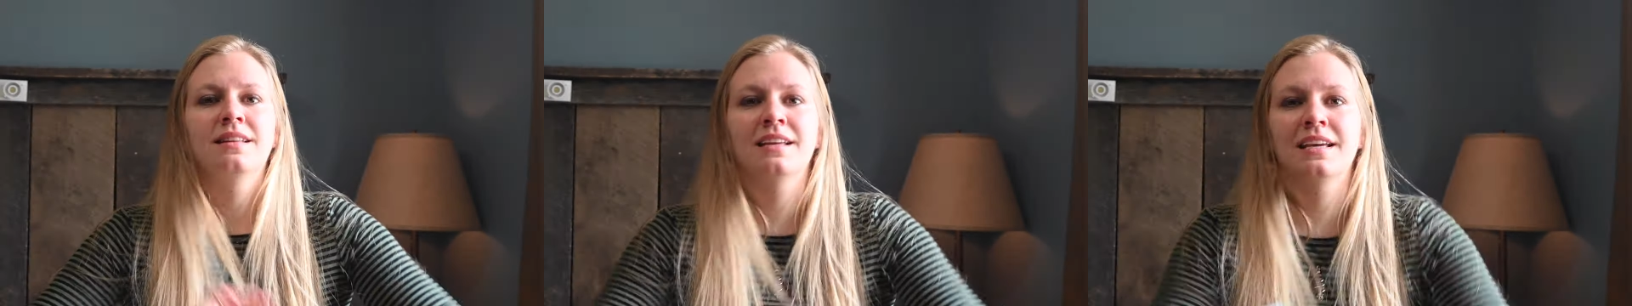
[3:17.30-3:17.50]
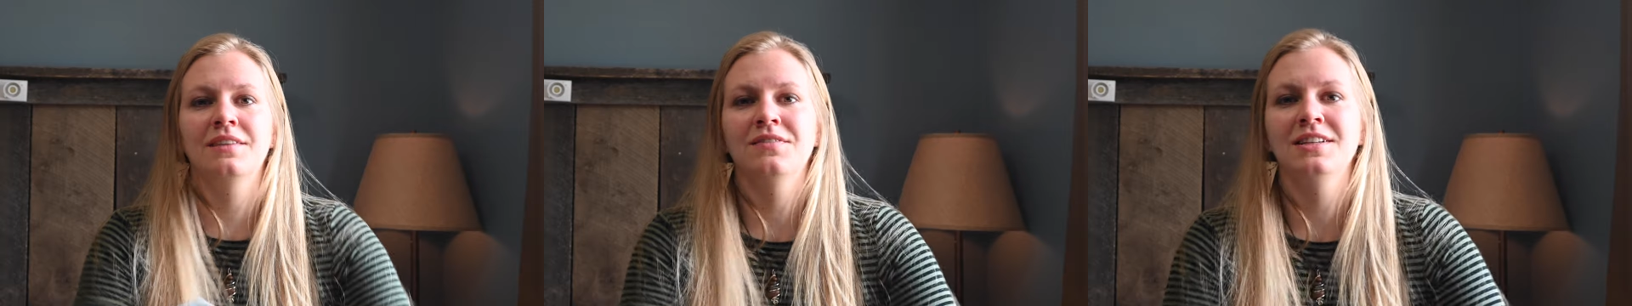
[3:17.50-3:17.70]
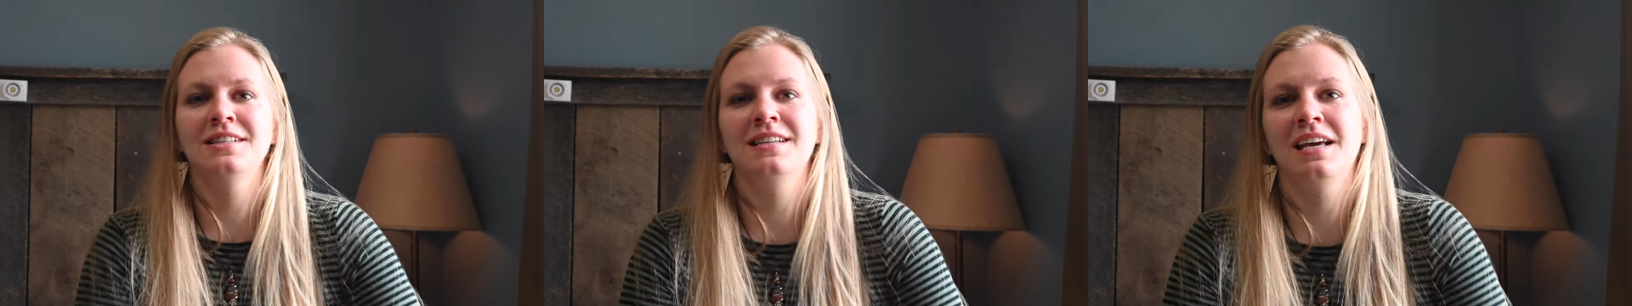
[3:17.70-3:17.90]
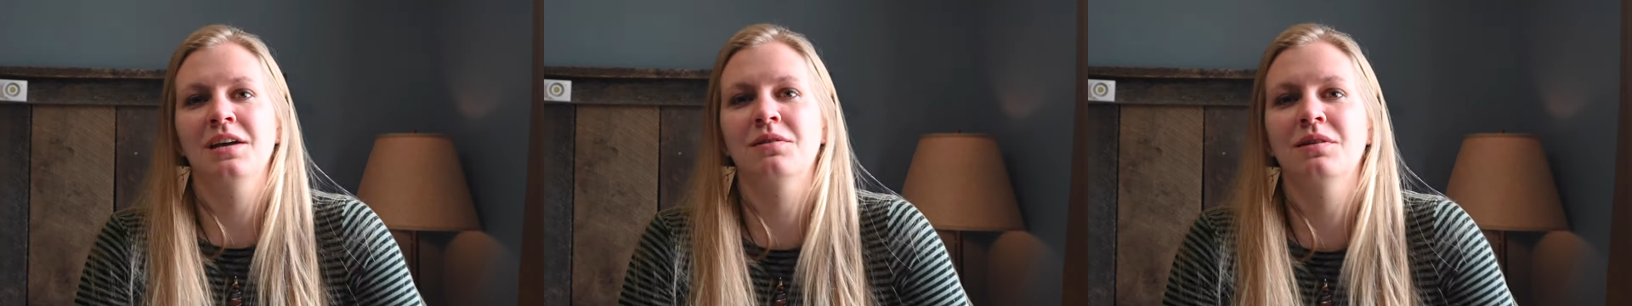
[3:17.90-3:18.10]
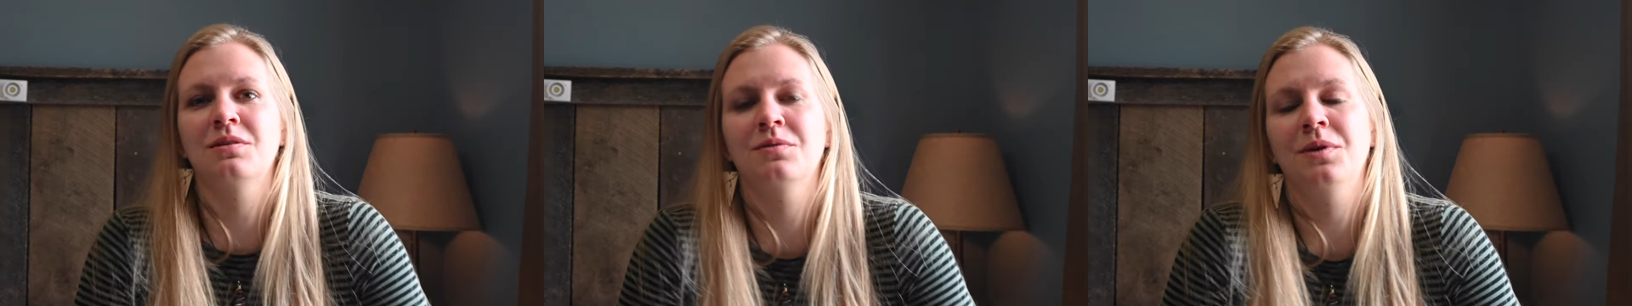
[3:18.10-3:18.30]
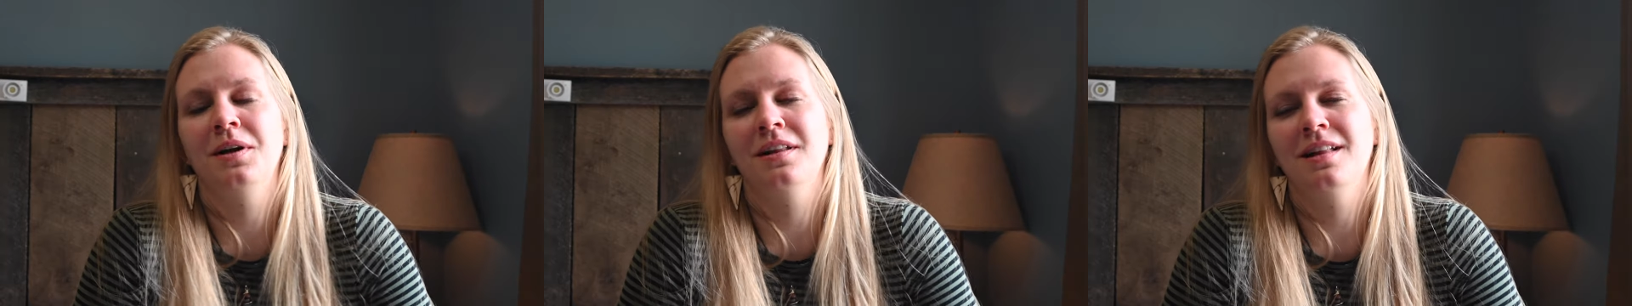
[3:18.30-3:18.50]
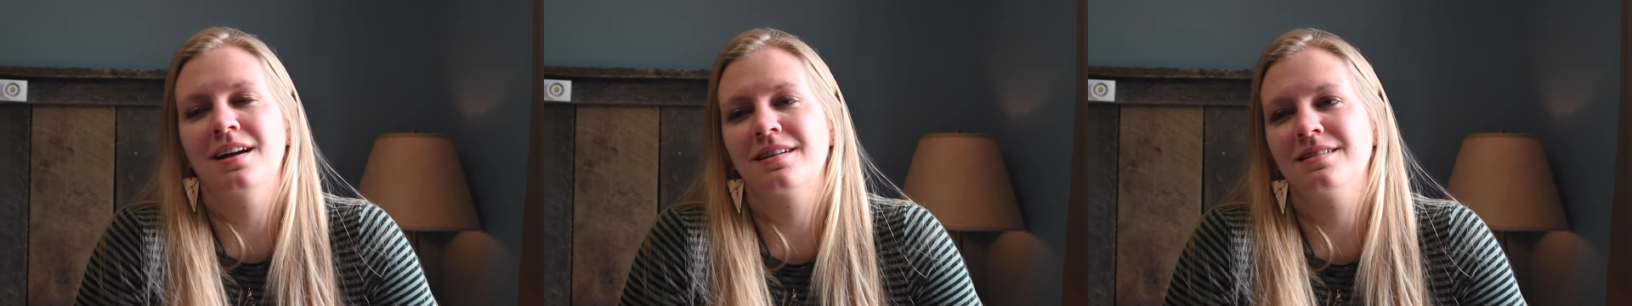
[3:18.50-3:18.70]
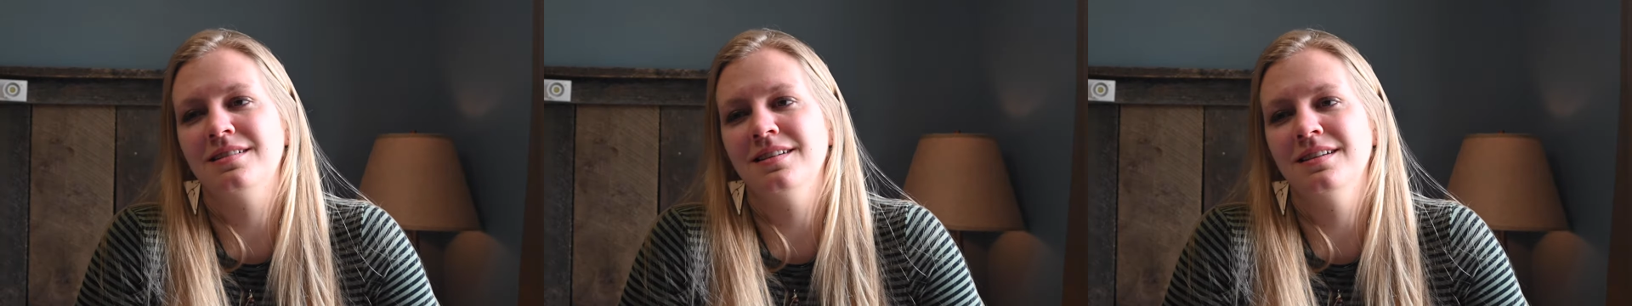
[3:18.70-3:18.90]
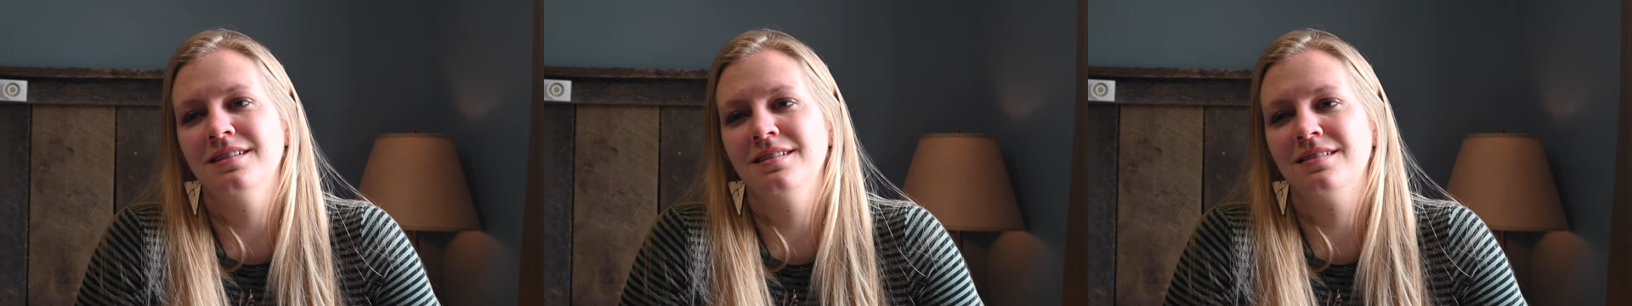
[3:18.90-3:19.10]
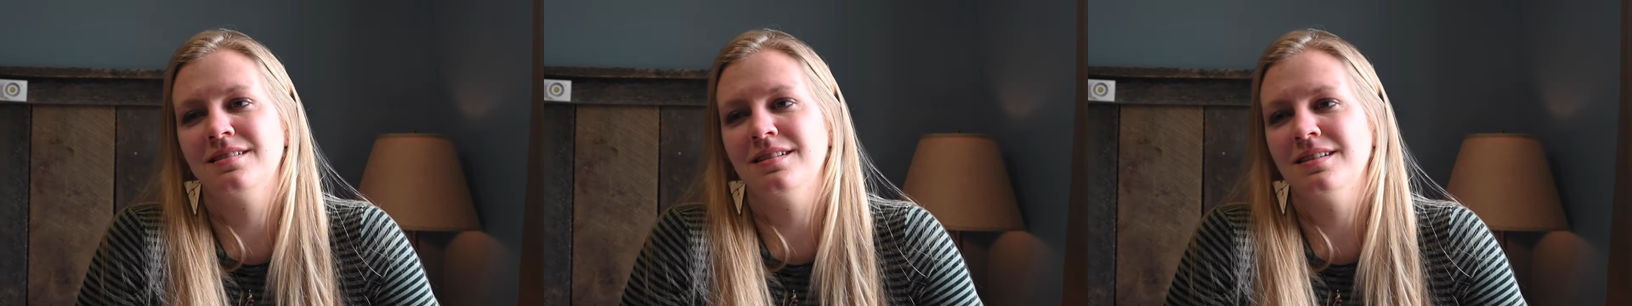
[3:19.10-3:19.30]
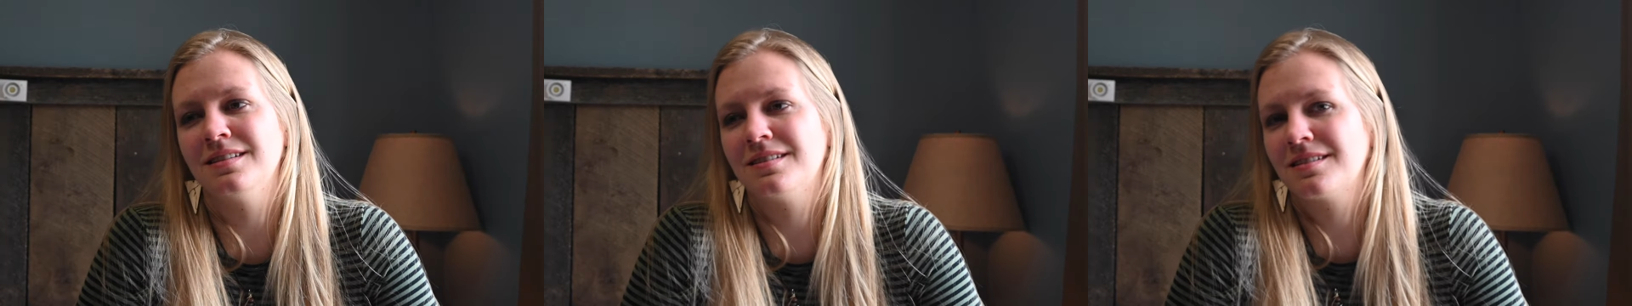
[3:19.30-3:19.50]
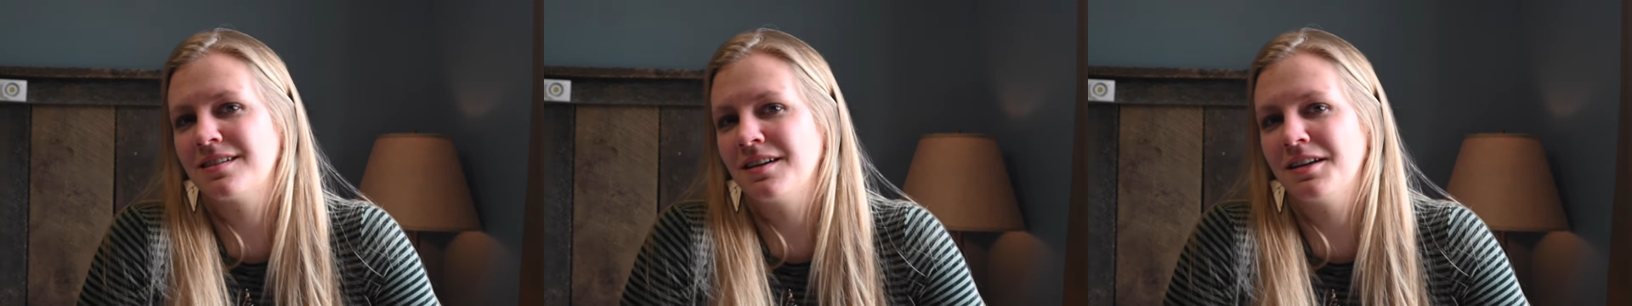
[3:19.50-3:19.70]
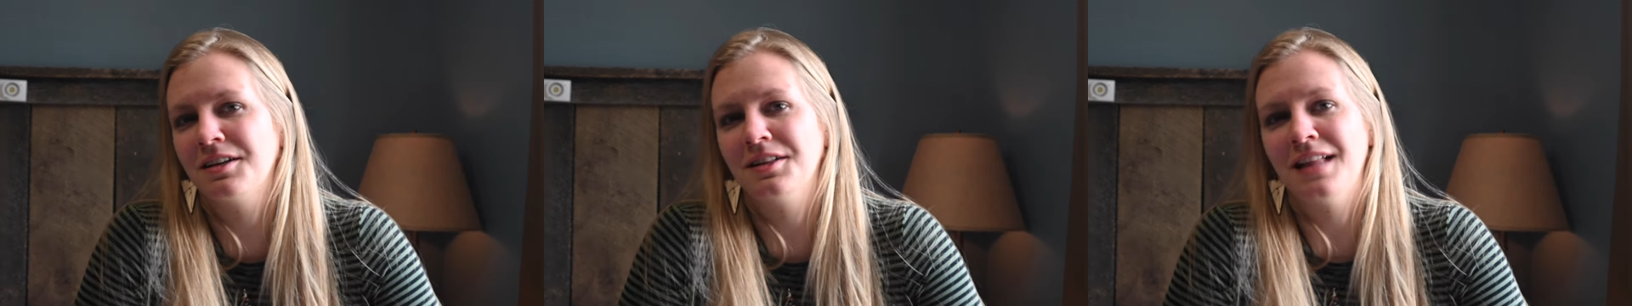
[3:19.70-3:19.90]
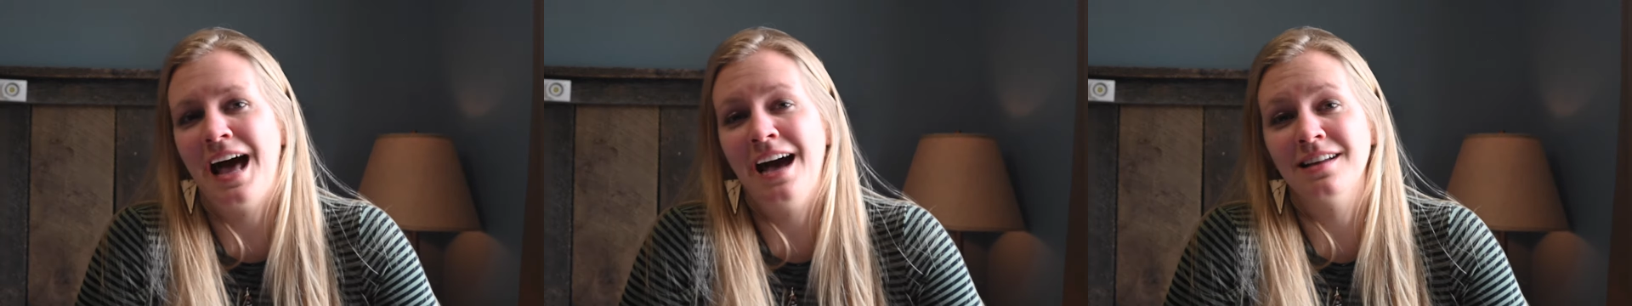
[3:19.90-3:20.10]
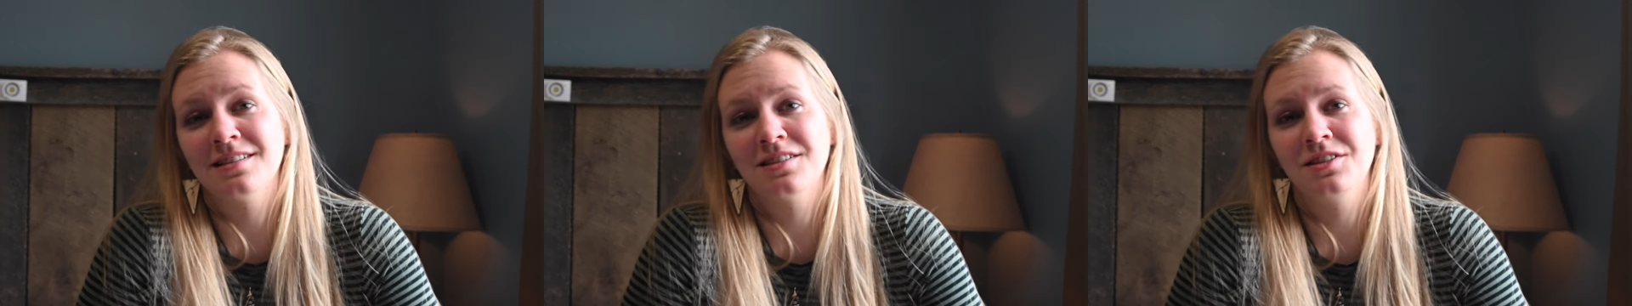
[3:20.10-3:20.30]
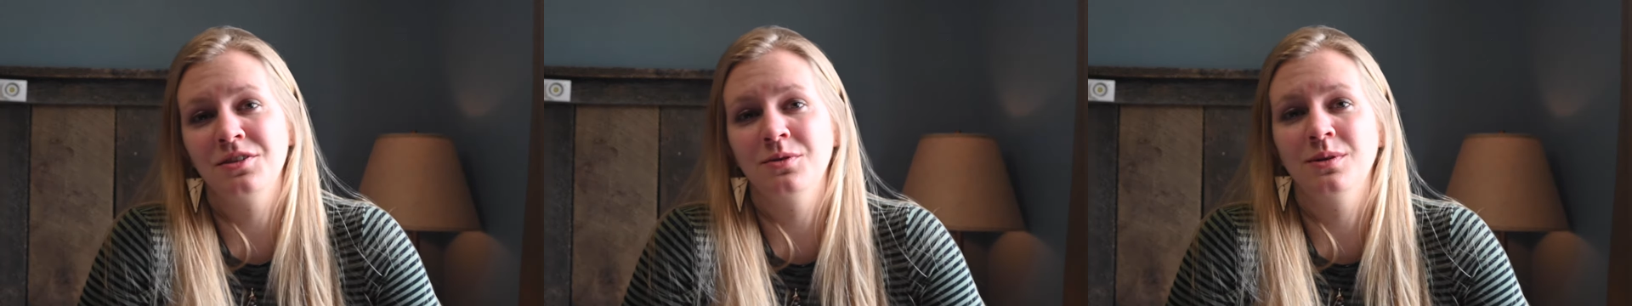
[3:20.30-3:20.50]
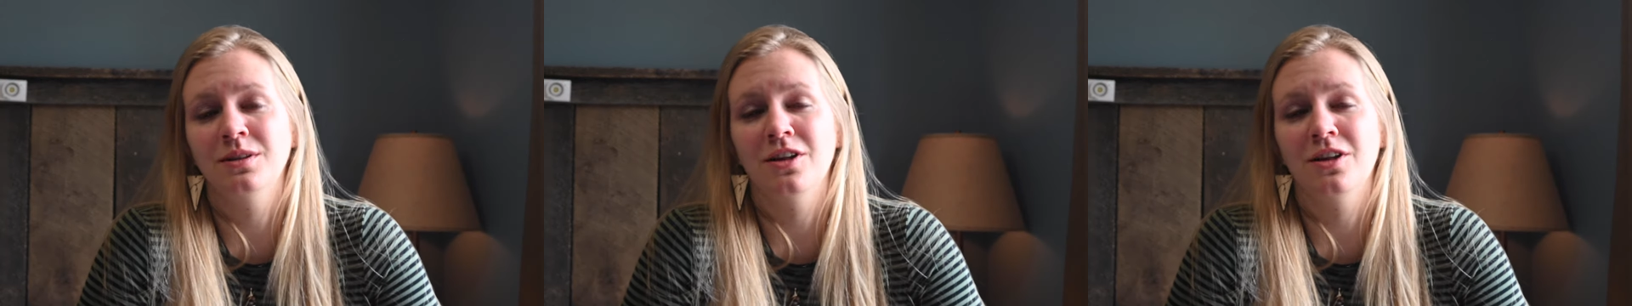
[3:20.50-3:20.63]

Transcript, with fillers: The give and take with Royalex is it's gonna last you a